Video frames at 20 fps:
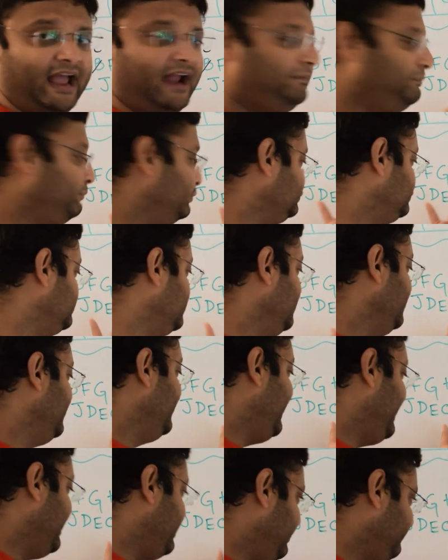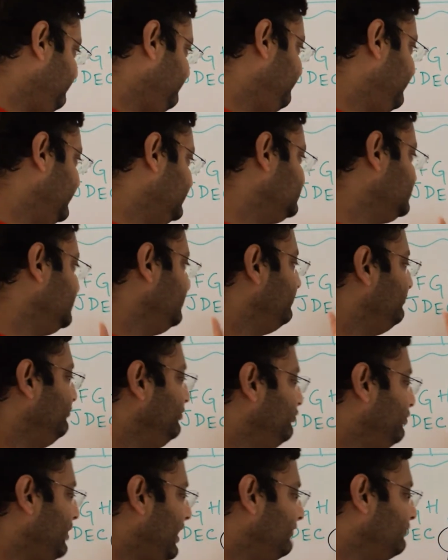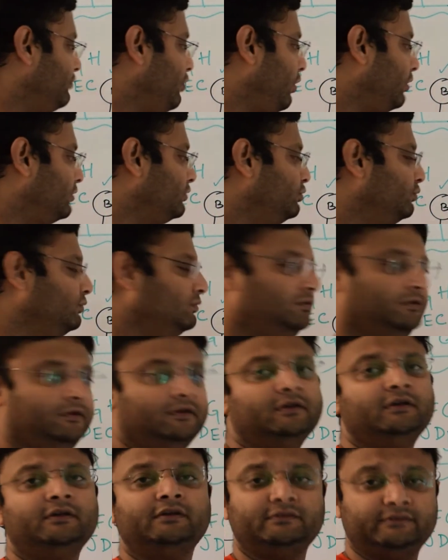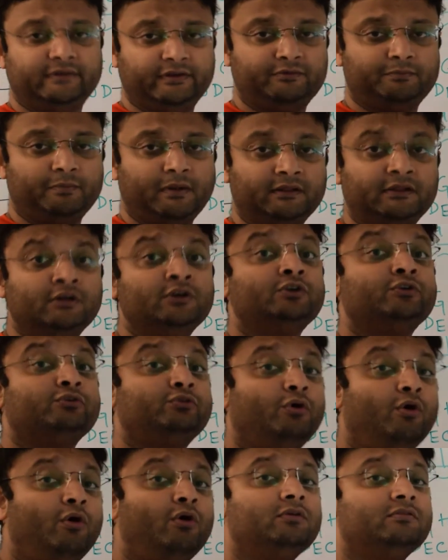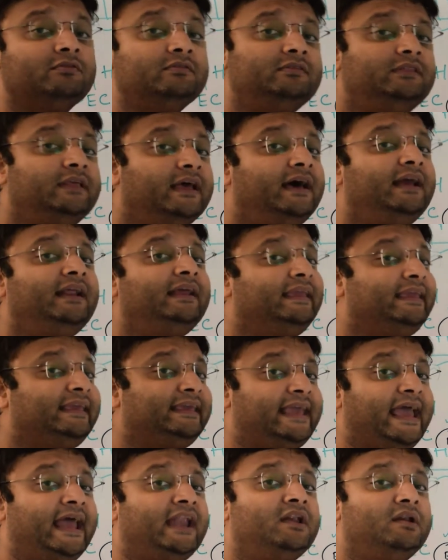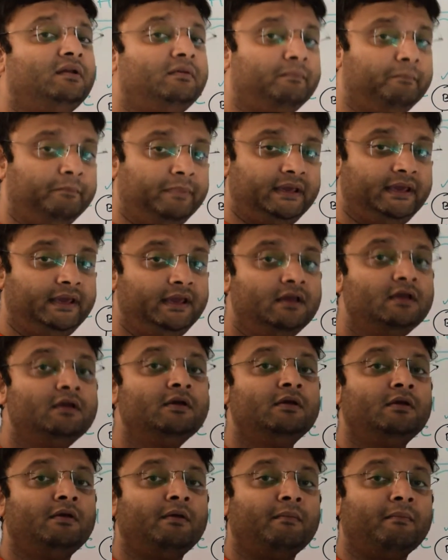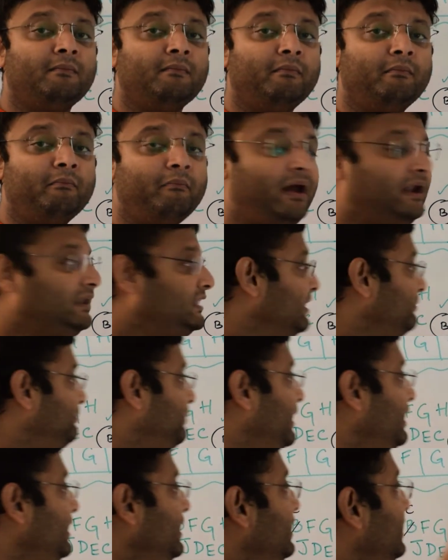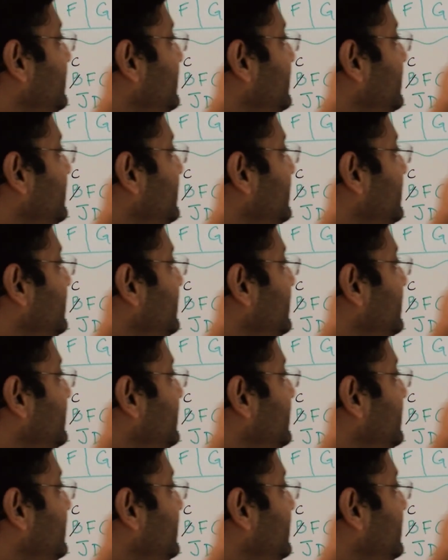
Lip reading: pushed F first, we would have gone to this path. So there can be multiple